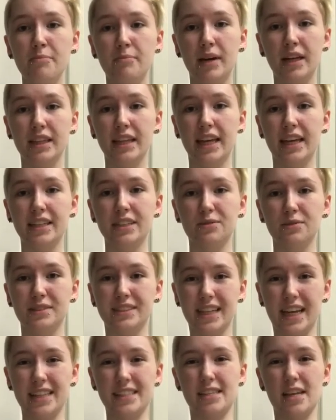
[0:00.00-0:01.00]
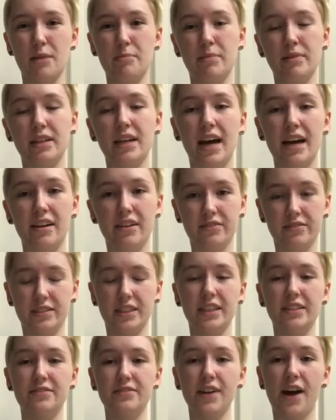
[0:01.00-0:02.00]
my legs will tense up and kind of
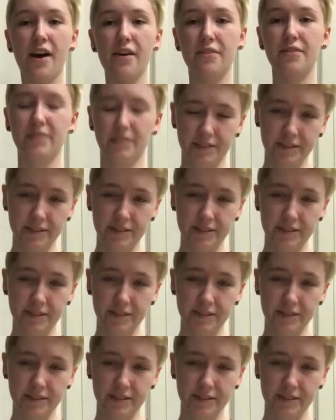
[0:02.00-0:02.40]
lift off